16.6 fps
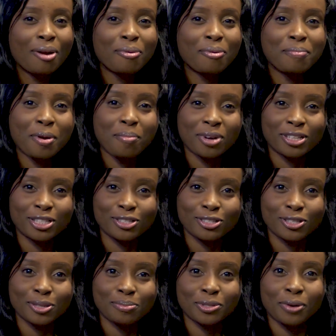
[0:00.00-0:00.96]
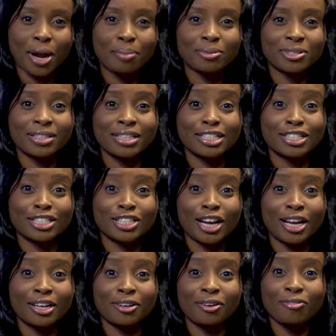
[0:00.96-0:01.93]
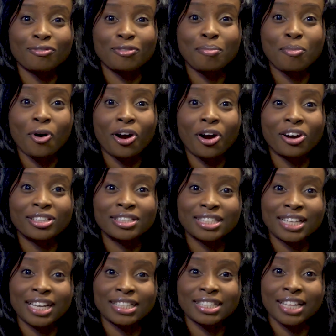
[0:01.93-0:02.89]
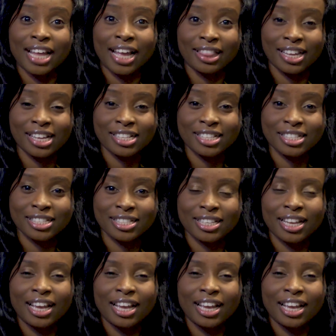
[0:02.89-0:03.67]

Remember to subscribe to this channel for more content like this.